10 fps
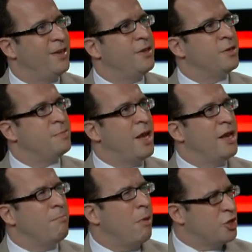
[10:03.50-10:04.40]
you're
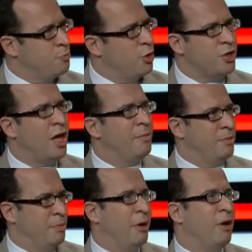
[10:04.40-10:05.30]
spending much more time in
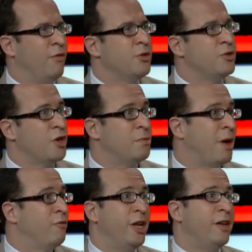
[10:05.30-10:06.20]
preparing for instruction by
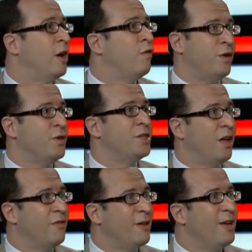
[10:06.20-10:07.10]
reading carefully
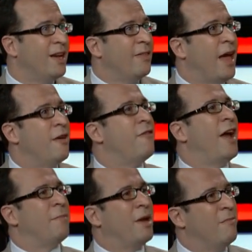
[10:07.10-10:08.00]
yourself. And that, in
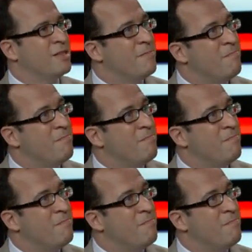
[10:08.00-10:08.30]
fact, becomes the